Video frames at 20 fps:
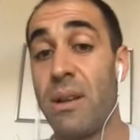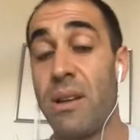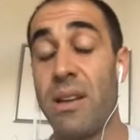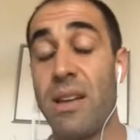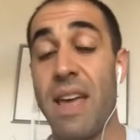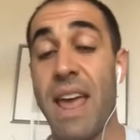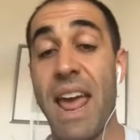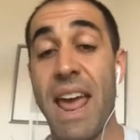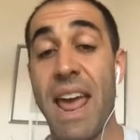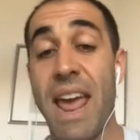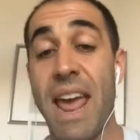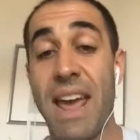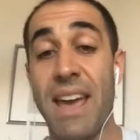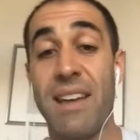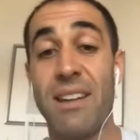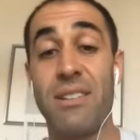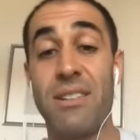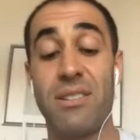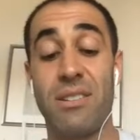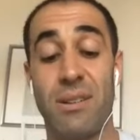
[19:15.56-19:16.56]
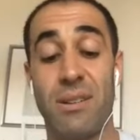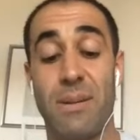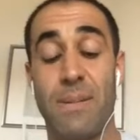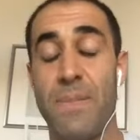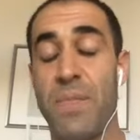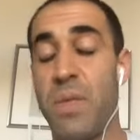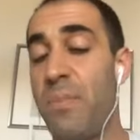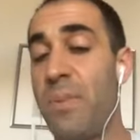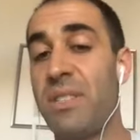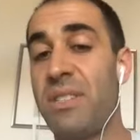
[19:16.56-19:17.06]
and
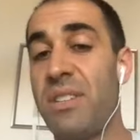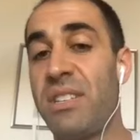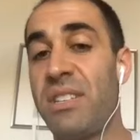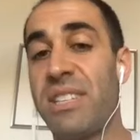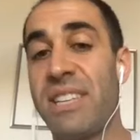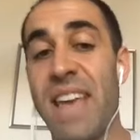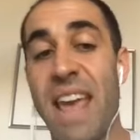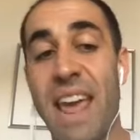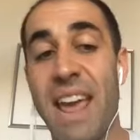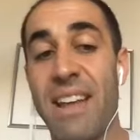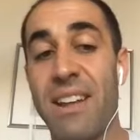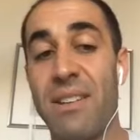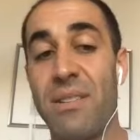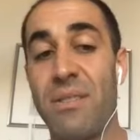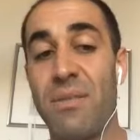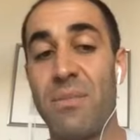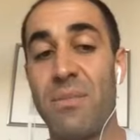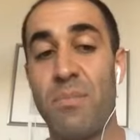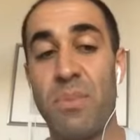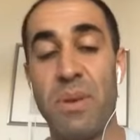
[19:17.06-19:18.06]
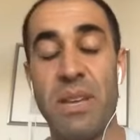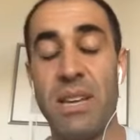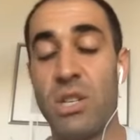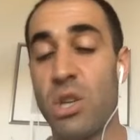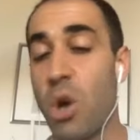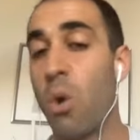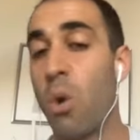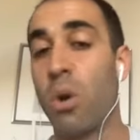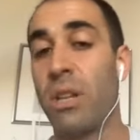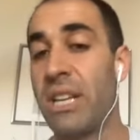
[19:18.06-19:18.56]
the business can't be
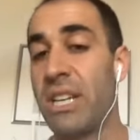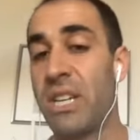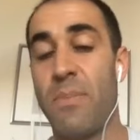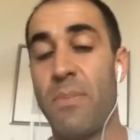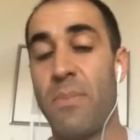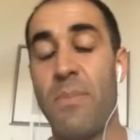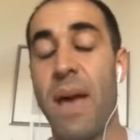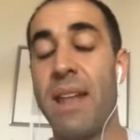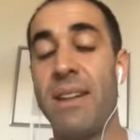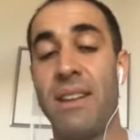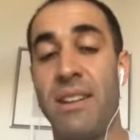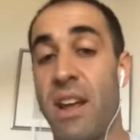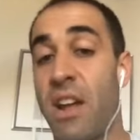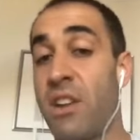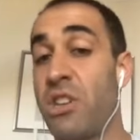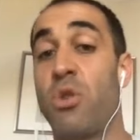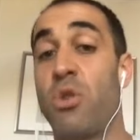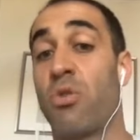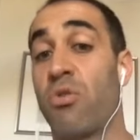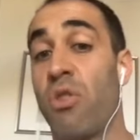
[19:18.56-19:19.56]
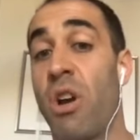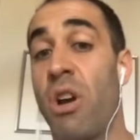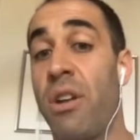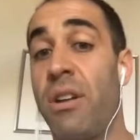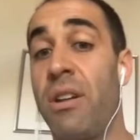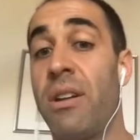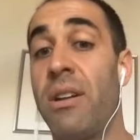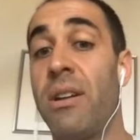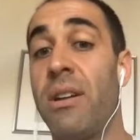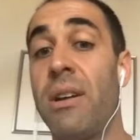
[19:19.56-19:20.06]
totally dependent on you to run
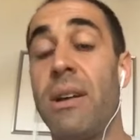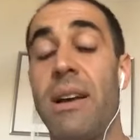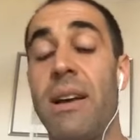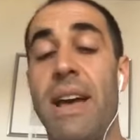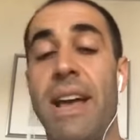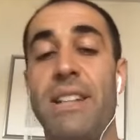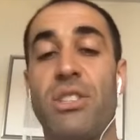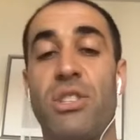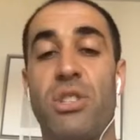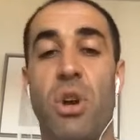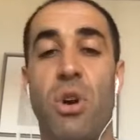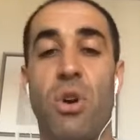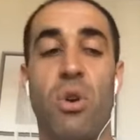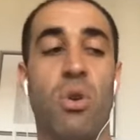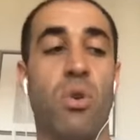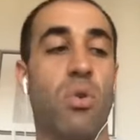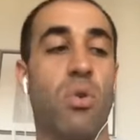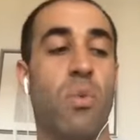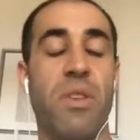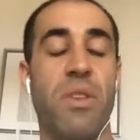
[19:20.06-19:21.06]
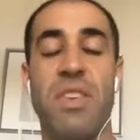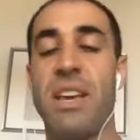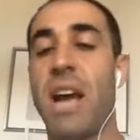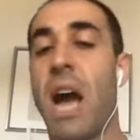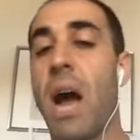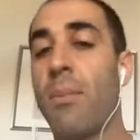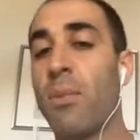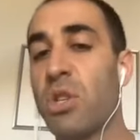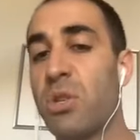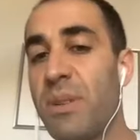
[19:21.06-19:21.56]
and so with
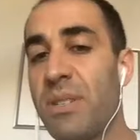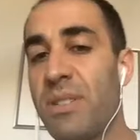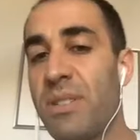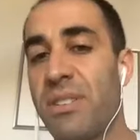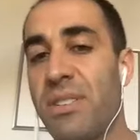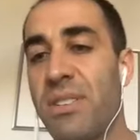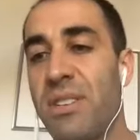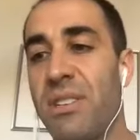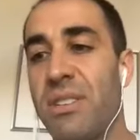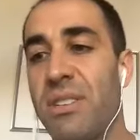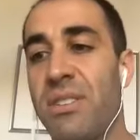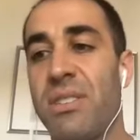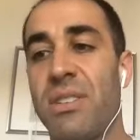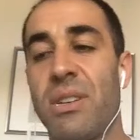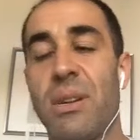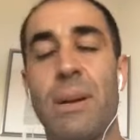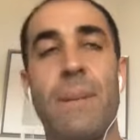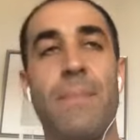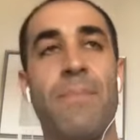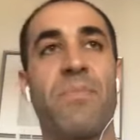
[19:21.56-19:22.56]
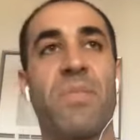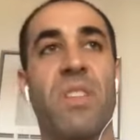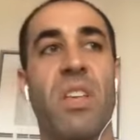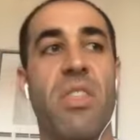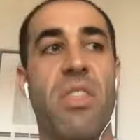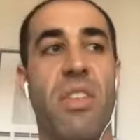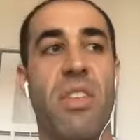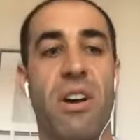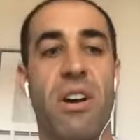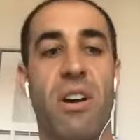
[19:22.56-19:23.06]
e-commerce businesses,
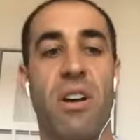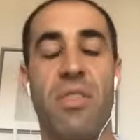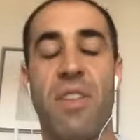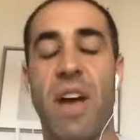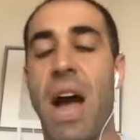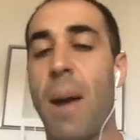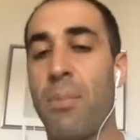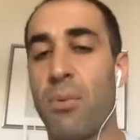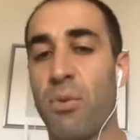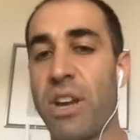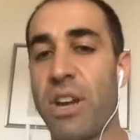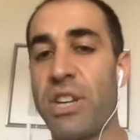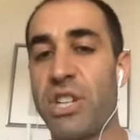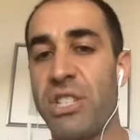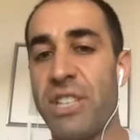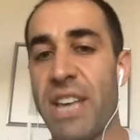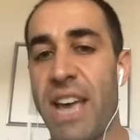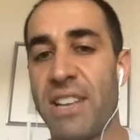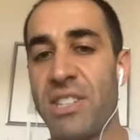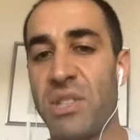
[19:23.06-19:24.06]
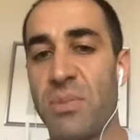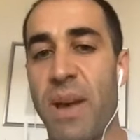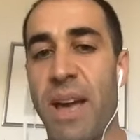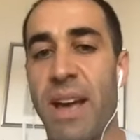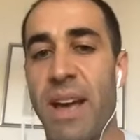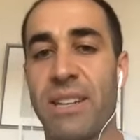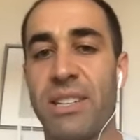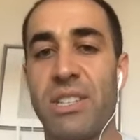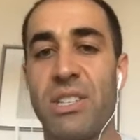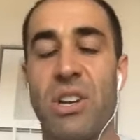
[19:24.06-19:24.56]
the the operations
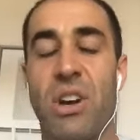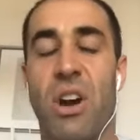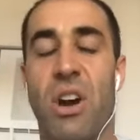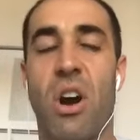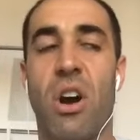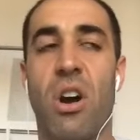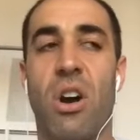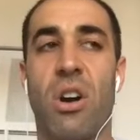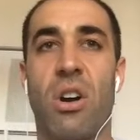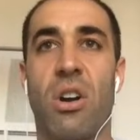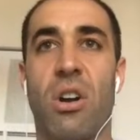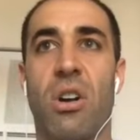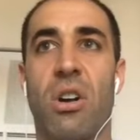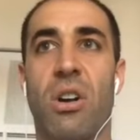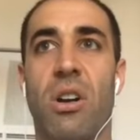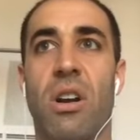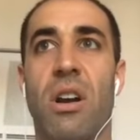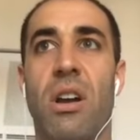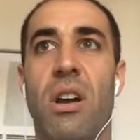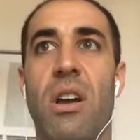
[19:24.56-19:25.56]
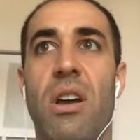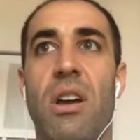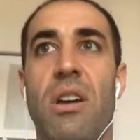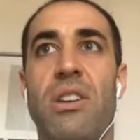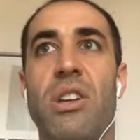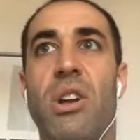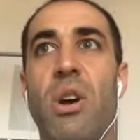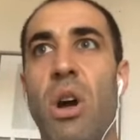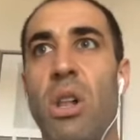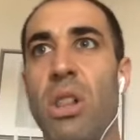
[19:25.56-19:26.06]
aspect are you
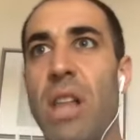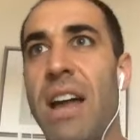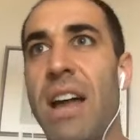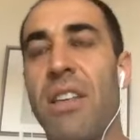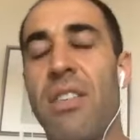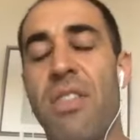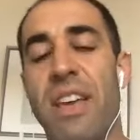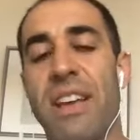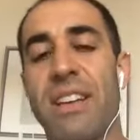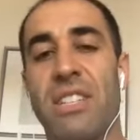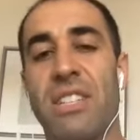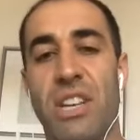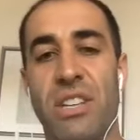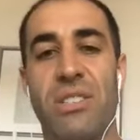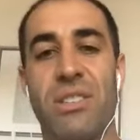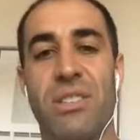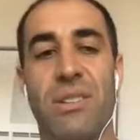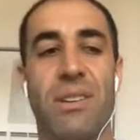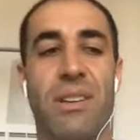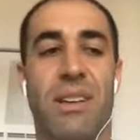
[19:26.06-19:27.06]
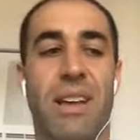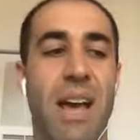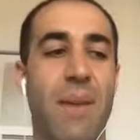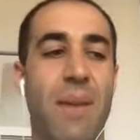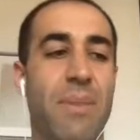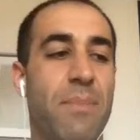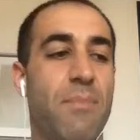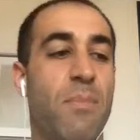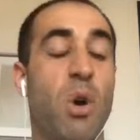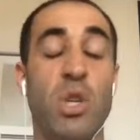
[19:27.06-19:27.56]
know a lot of things because I
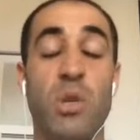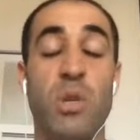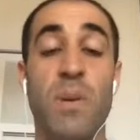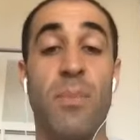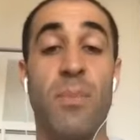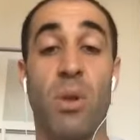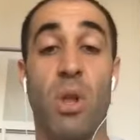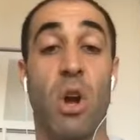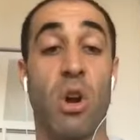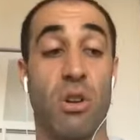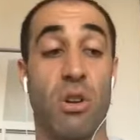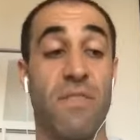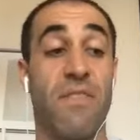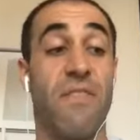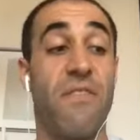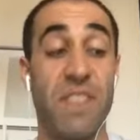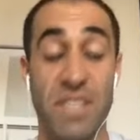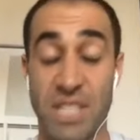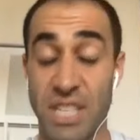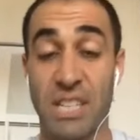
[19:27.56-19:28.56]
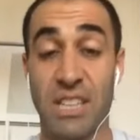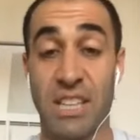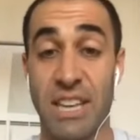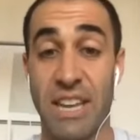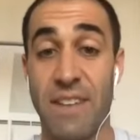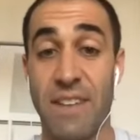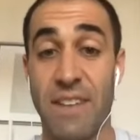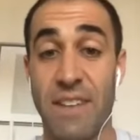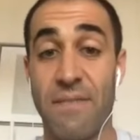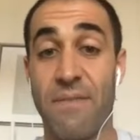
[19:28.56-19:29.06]
mean most people aren't
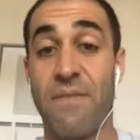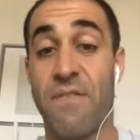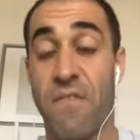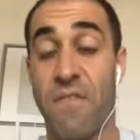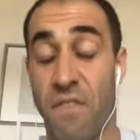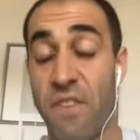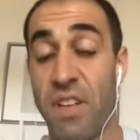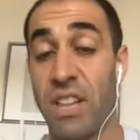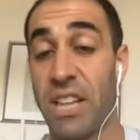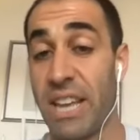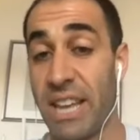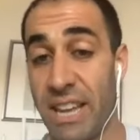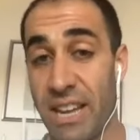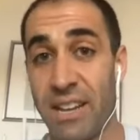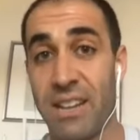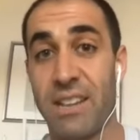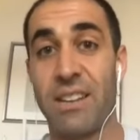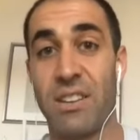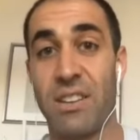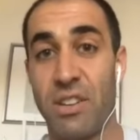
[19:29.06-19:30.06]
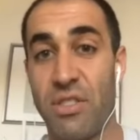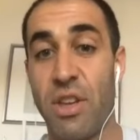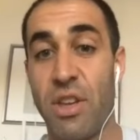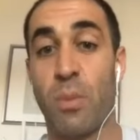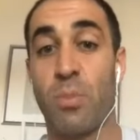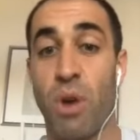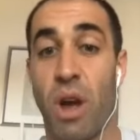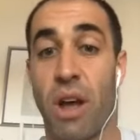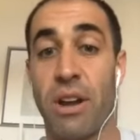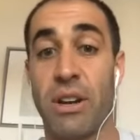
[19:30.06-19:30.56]
physically fulfilling their
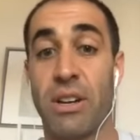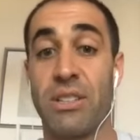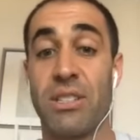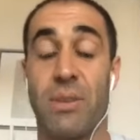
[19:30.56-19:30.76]
products.